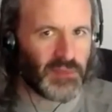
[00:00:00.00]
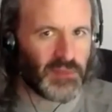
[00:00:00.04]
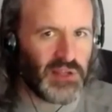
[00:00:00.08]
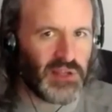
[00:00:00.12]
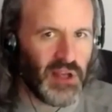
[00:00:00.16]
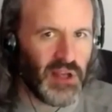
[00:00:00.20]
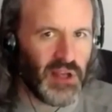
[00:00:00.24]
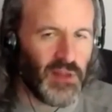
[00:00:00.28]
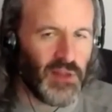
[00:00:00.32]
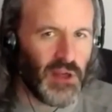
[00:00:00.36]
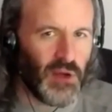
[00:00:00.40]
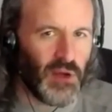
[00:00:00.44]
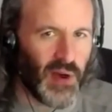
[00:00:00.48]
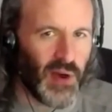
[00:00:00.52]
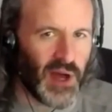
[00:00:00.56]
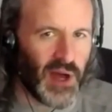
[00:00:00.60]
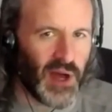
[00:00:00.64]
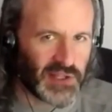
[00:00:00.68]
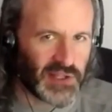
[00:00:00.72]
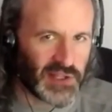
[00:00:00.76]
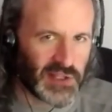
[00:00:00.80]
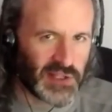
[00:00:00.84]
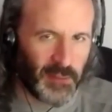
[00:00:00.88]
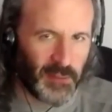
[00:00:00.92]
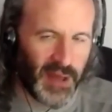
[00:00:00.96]
in the US is
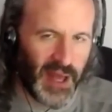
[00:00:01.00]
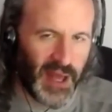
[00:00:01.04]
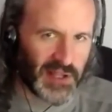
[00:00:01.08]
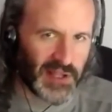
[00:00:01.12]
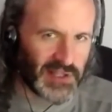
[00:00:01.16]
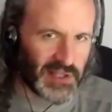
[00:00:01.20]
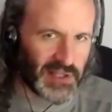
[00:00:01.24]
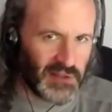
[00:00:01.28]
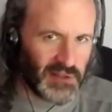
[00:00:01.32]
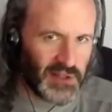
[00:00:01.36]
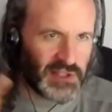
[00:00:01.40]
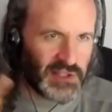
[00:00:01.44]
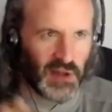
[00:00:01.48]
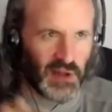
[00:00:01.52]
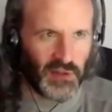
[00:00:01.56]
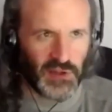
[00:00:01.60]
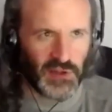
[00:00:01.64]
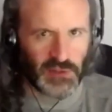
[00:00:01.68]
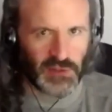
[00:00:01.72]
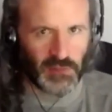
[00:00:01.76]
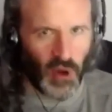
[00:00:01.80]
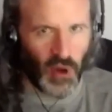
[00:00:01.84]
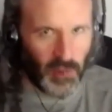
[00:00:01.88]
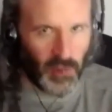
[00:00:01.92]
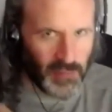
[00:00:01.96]
the banks, at least on the
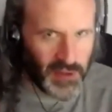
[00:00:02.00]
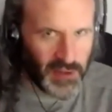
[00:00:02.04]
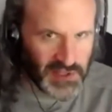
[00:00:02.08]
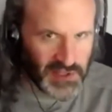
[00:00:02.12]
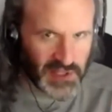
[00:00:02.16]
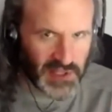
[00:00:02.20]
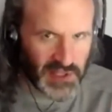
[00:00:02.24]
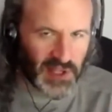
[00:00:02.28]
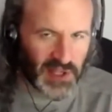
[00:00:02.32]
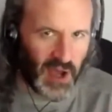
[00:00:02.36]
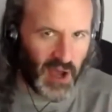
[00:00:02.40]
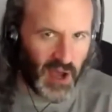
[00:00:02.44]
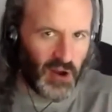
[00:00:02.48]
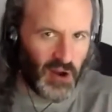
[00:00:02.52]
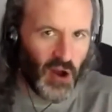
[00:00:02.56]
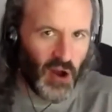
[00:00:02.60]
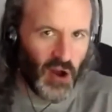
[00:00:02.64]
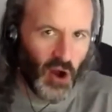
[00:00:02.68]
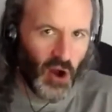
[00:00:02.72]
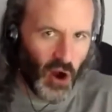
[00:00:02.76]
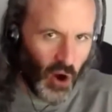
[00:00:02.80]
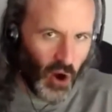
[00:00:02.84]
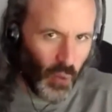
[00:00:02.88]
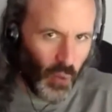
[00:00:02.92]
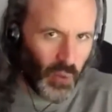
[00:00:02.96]
small business side,
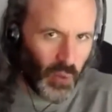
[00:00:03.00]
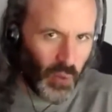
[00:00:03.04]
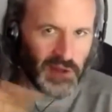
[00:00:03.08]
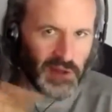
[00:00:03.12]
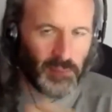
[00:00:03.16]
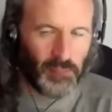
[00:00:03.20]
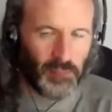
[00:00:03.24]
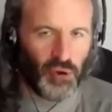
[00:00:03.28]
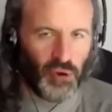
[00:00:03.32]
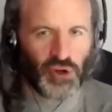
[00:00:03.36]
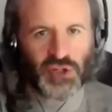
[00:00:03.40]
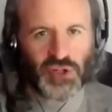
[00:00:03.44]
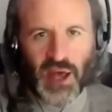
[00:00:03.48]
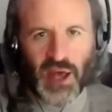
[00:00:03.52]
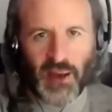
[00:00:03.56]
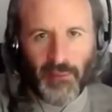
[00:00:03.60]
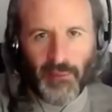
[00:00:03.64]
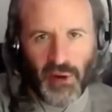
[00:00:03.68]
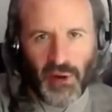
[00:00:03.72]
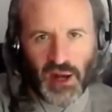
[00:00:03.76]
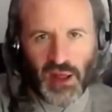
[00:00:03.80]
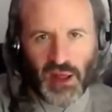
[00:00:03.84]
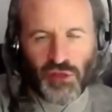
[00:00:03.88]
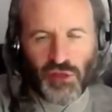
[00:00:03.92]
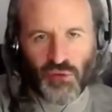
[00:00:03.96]
are willing to push that
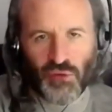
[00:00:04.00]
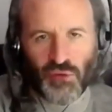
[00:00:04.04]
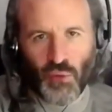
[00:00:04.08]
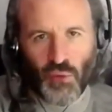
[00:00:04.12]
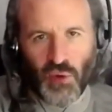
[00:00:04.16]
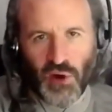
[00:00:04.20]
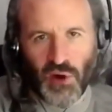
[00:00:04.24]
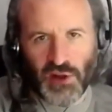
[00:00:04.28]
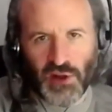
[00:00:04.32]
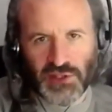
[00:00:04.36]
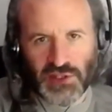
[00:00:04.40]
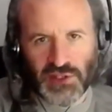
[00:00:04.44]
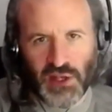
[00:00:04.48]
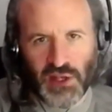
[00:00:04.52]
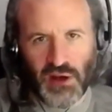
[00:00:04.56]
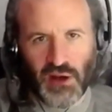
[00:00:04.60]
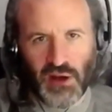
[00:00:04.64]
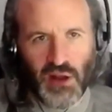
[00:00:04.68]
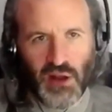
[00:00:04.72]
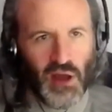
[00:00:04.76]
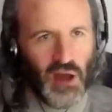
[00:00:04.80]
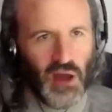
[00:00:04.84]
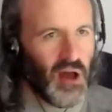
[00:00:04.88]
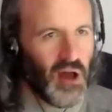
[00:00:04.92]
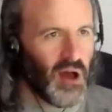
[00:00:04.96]
money through to where it's needed.
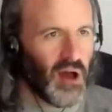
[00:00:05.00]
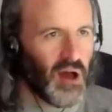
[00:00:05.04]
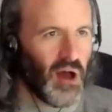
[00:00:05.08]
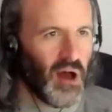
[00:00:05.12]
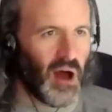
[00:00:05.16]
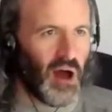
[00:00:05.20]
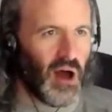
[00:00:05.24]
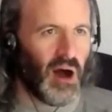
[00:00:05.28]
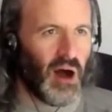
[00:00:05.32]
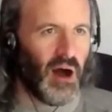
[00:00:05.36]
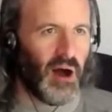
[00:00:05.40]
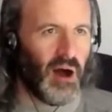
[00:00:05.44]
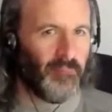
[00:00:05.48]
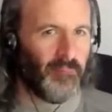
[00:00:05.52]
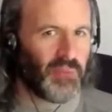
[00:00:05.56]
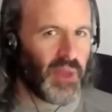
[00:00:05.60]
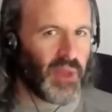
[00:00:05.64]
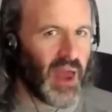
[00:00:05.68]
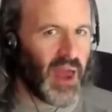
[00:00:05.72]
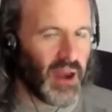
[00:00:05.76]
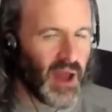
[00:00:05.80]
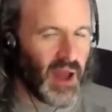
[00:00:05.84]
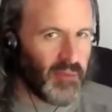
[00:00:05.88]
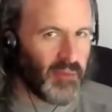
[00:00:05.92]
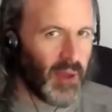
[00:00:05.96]
And
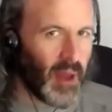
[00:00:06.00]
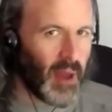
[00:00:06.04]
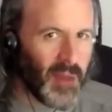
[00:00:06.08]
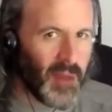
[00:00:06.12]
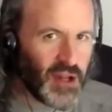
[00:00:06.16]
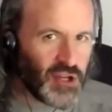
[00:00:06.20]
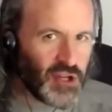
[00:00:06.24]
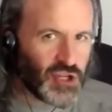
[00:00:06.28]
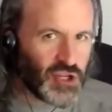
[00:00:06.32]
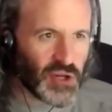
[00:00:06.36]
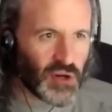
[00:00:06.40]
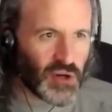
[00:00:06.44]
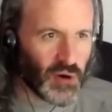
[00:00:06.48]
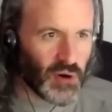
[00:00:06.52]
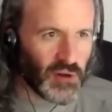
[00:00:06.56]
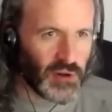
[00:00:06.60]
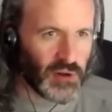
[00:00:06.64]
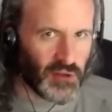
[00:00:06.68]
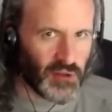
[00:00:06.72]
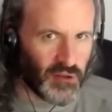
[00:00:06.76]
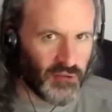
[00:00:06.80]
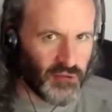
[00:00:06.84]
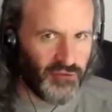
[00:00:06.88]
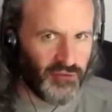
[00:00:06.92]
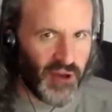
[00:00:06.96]
I mentioned earlier, the
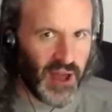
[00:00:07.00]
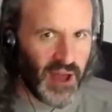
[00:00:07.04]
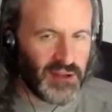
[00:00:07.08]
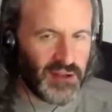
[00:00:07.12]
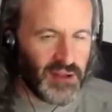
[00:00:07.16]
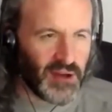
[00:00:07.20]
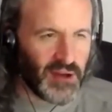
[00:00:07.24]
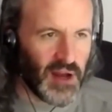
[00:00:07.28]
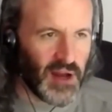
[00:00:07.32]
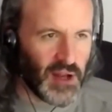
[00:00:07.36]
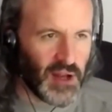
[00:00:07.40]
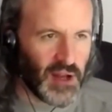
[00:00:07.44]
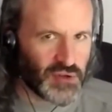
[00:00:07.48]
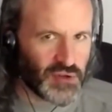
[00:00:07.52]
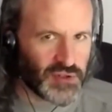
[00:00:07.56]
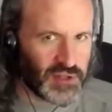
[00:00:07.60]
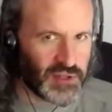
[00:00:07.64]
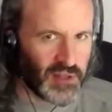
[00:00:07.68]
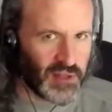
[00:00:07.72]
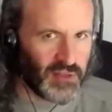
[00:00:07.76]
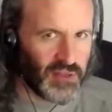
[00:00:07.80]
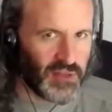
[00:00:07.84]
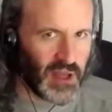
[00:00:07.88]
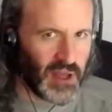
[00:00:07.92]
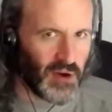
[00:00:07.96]
Fed did an interesting
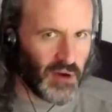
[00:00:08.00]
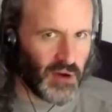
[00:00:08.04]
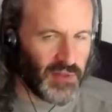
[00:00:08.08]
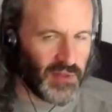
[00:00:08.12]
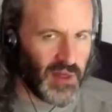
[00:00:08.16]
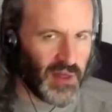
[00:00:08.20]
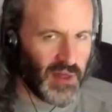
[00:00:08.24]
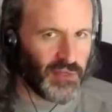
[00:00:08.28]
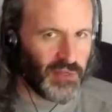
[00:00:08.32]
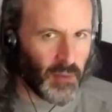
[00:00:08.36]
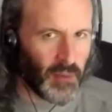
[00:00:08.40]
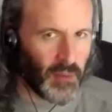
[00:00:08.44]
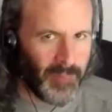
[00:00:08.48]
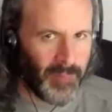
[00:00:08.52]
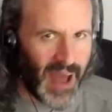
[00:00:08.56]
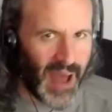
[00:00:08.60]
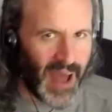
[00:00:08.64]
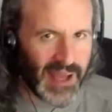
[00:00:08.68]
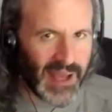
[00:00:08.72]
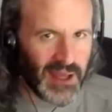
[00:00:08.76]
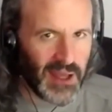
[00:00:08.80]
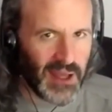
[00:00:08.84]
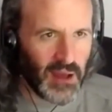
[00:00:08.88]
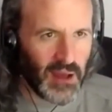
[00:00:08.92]
thing here in that they're backing